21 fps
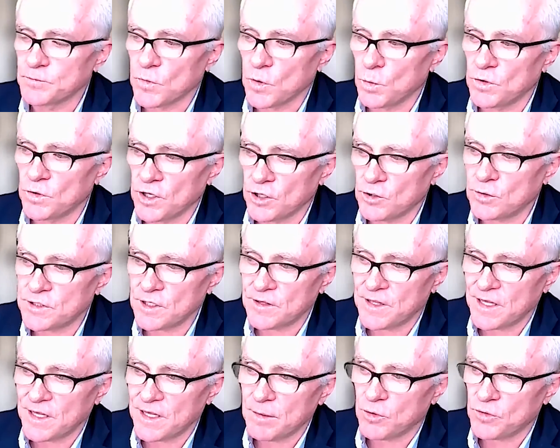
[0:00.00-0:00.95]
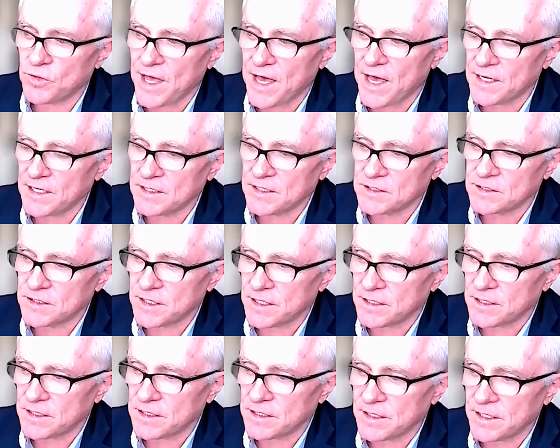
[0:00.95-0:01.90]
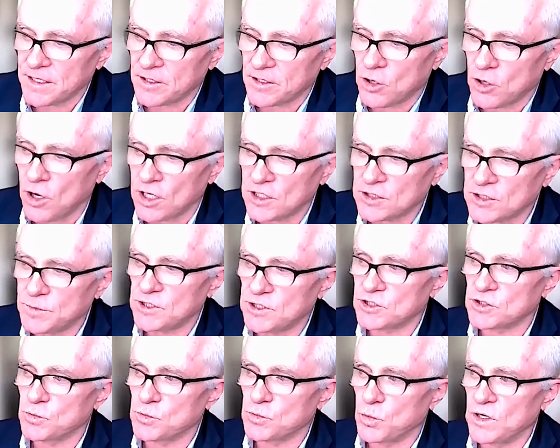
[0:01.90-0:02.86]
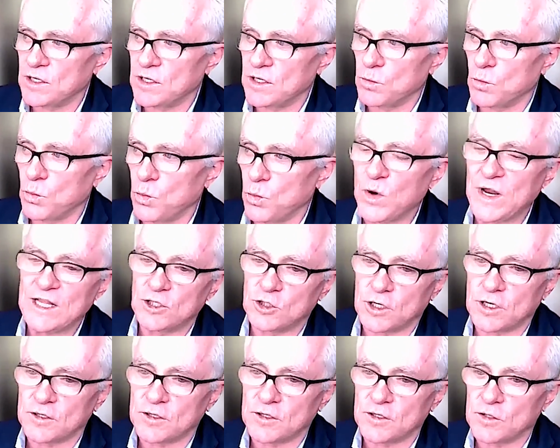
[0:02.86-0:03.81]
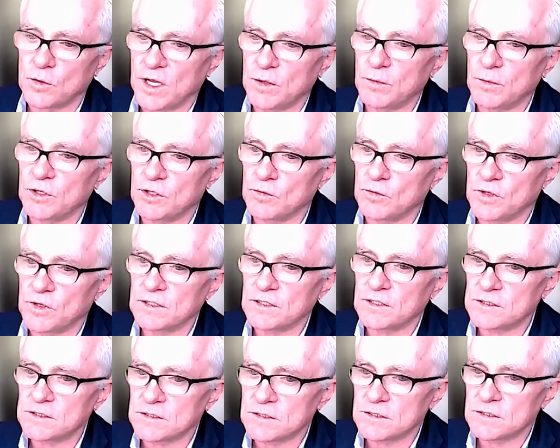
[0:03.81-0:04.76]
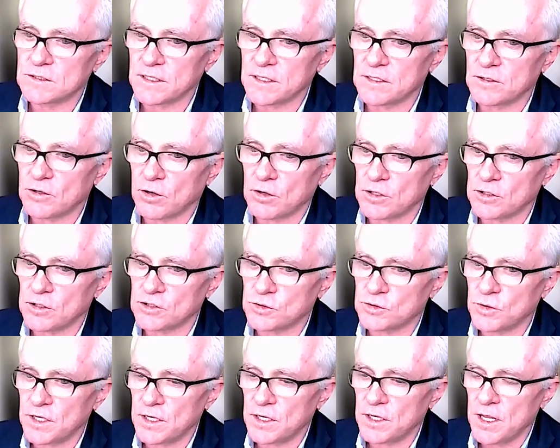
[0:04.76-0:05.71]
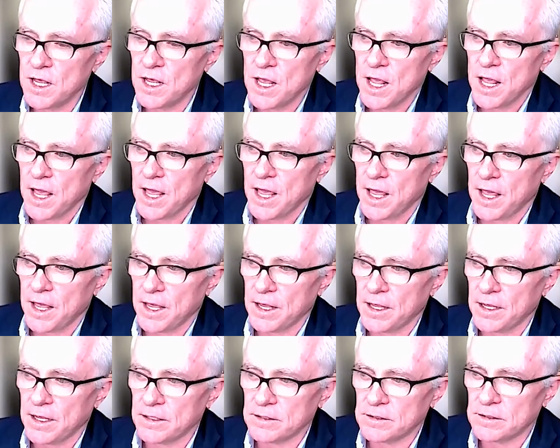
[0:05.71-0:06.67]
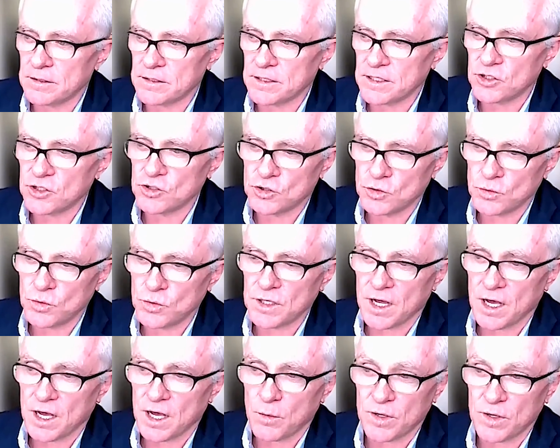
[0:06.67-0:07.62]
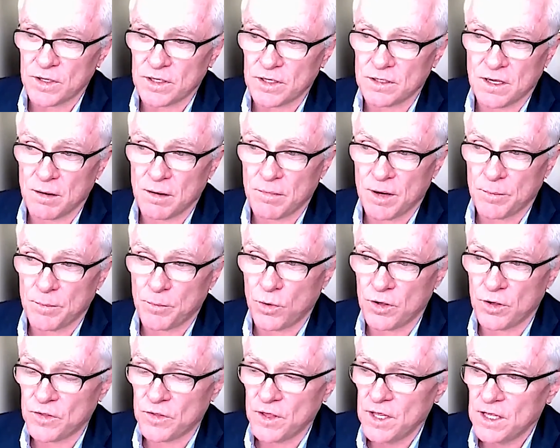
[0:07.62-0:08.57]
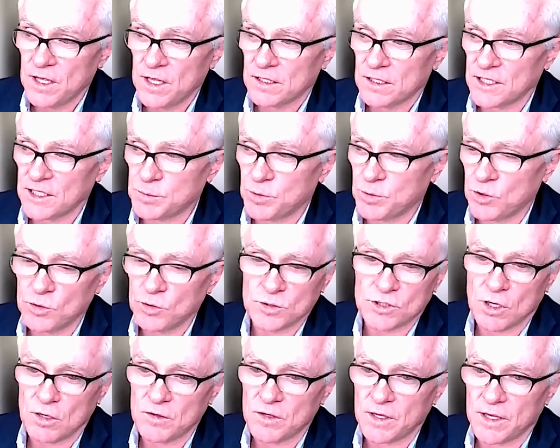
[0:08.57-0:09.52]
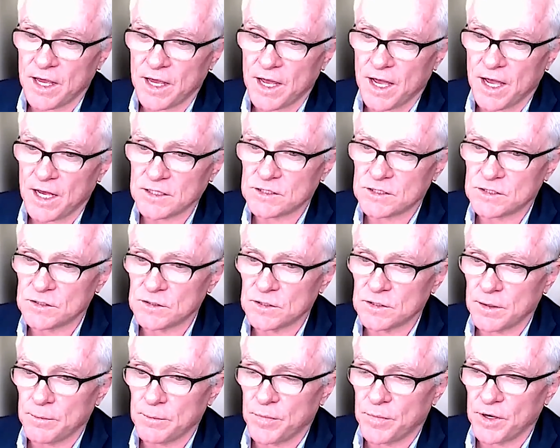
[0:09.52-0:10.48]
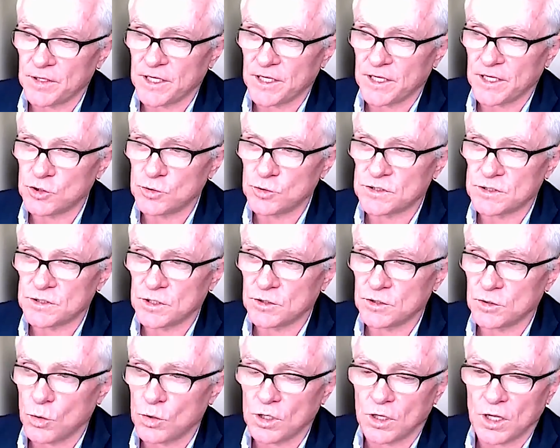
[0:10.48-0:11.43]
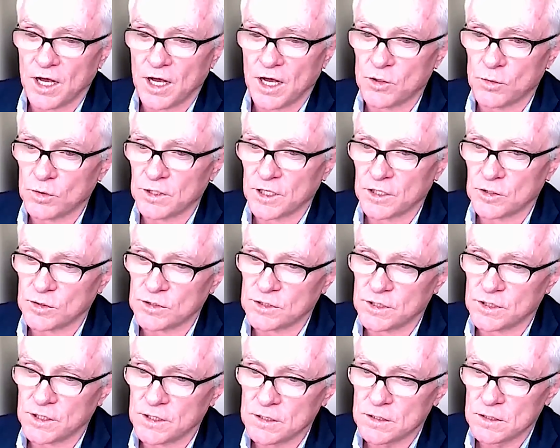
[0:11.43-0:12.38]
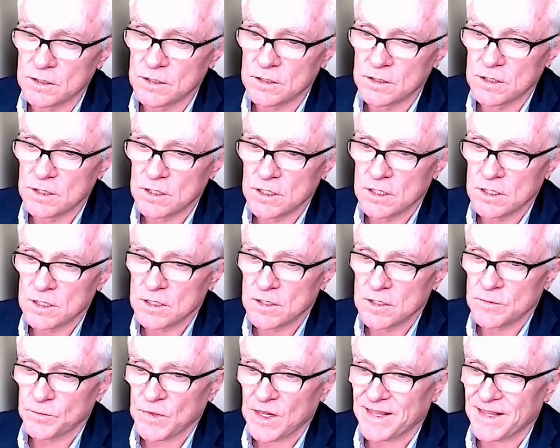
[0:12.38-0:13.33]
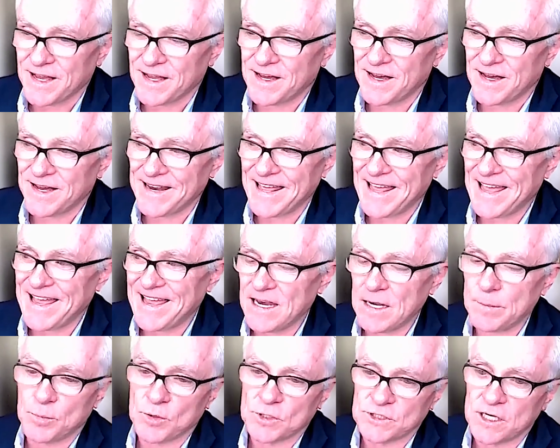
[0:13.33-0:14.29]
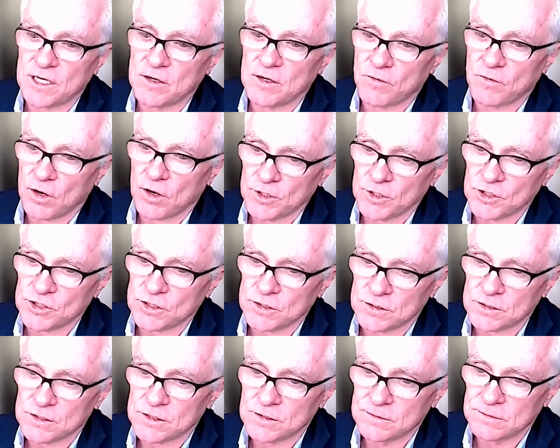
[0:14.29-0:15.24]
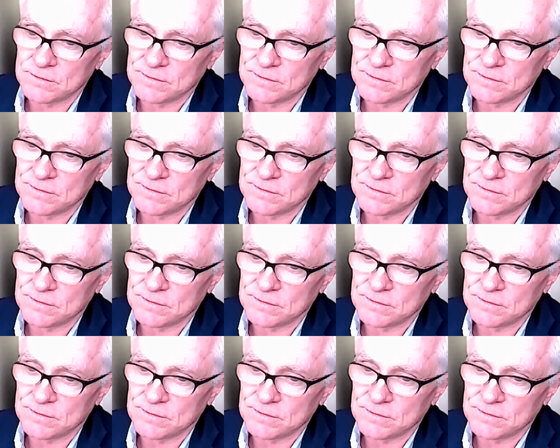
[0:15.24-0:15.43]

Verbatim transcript: Well, the interesting thing about that is that it caused me to just really relook at the way we do things in our industry. And in doing that, we did come up with, let's produce all the gas, but let's use the local hydroelectricity. That cut eighty percent of our emissions.